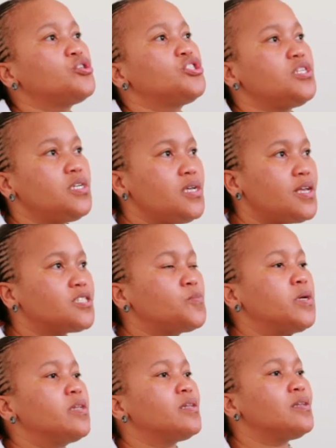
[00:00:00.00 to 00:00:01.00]
she has
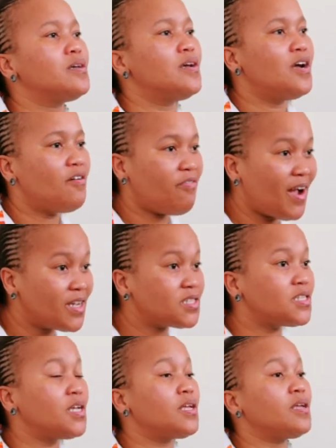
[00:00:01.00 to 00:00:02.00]
been
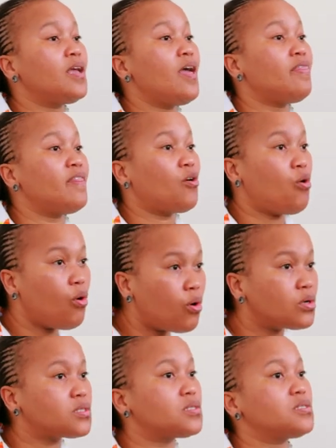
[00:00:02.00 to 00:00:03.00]
fighting, and the
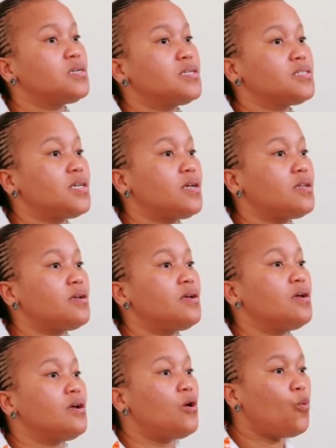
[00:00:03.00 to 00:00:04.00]
court said,
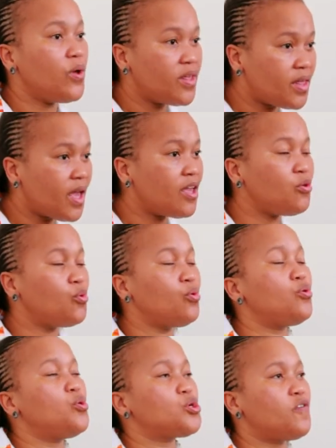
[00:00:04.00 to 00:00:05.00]
we hear
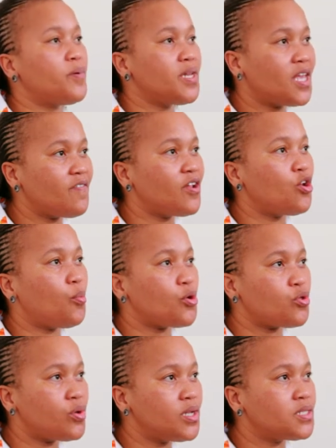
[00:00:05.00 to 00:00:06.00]
you, you should have been given an
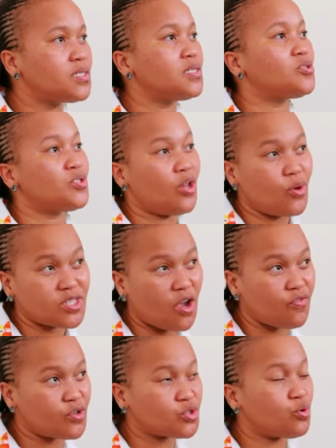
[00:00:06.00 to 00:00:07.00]
opportunity to tell your
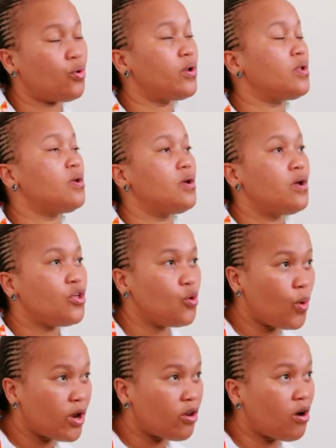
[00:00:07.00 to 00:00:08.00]
side of the story,
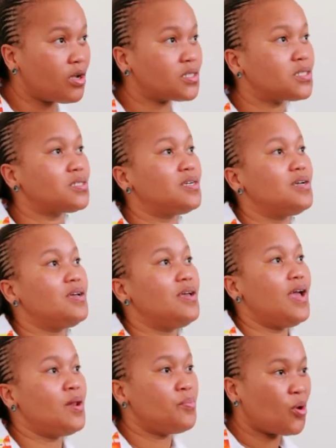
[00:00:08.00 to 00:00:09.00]
you were not,
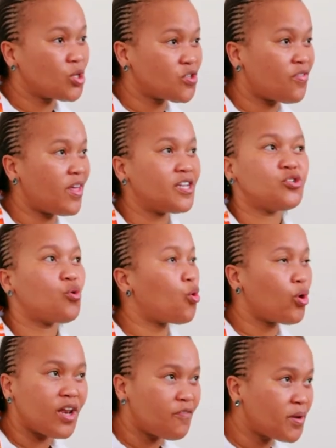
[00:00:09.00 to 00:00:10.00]
and because of that, you
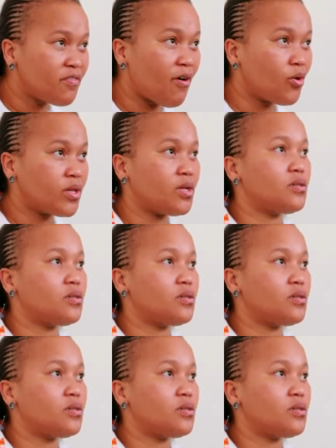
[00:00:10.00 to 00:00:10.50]
couldn't have been found